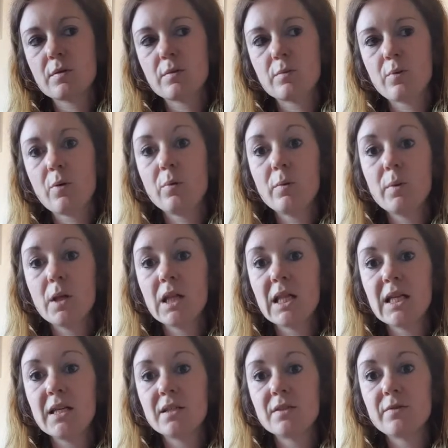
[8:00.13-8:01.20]
probably my
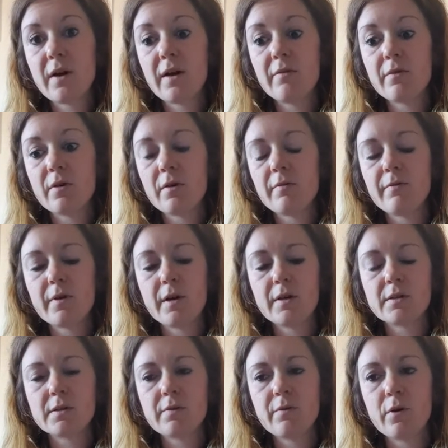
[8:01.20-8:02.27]
least favourite at
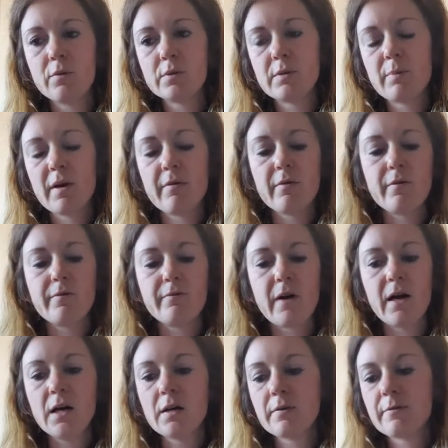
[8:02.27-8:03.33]
first. I thought it was a bit of a faff,
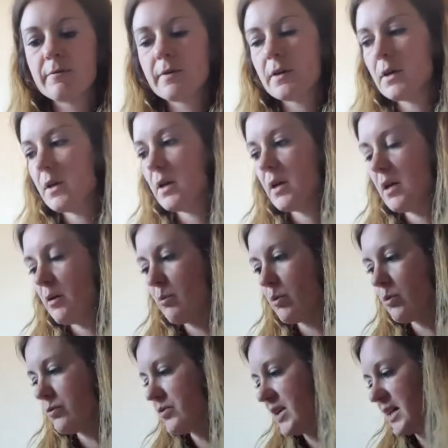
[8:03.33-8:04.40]
but
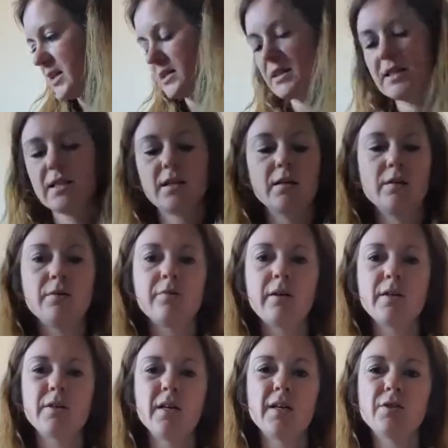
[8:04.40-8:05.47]
really,
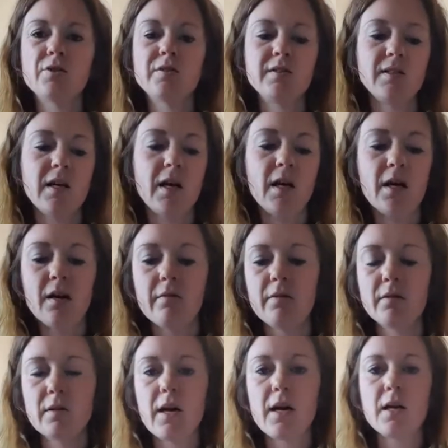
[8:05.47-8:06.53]
if I just sit here and
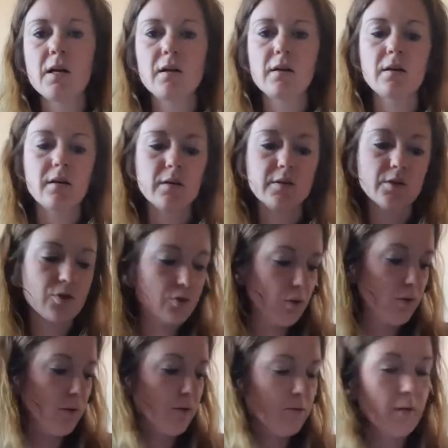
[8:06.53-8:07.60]
like
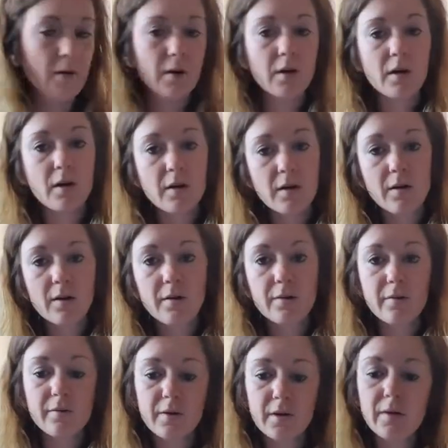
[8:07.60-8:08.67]
stuff,
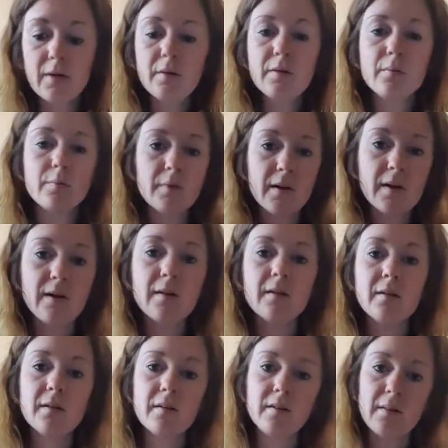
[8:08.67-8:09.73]
I like
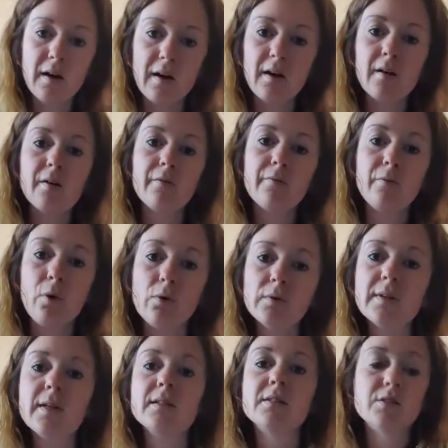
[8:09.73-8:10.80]
that, fold
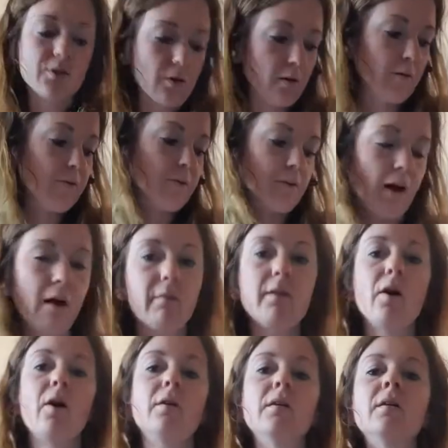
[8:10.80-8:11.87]
it, stuff, carry
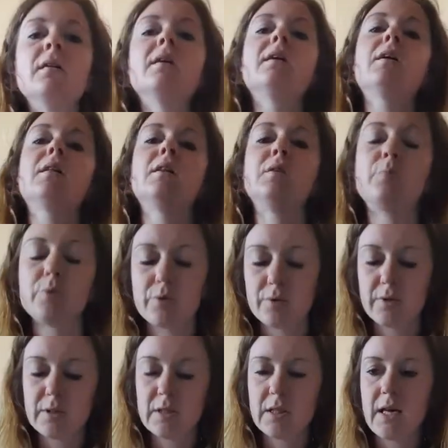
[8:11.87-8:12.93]
on, like a little
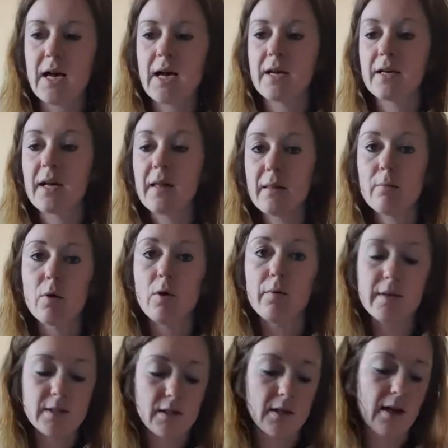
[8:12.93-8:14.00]
production line, get them all
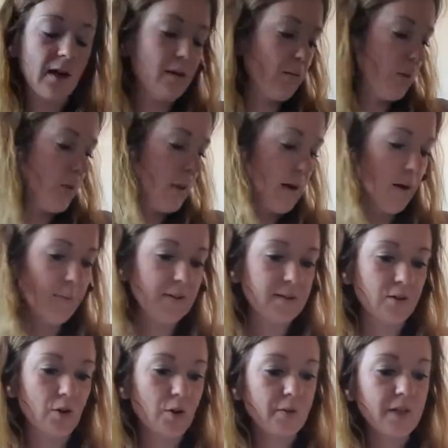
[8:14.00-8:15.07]
ready and get them in the nappy
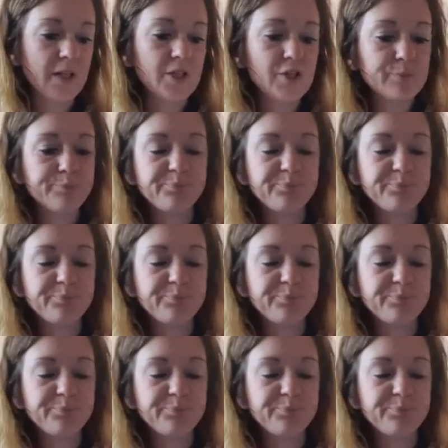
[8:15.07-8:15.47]
storage.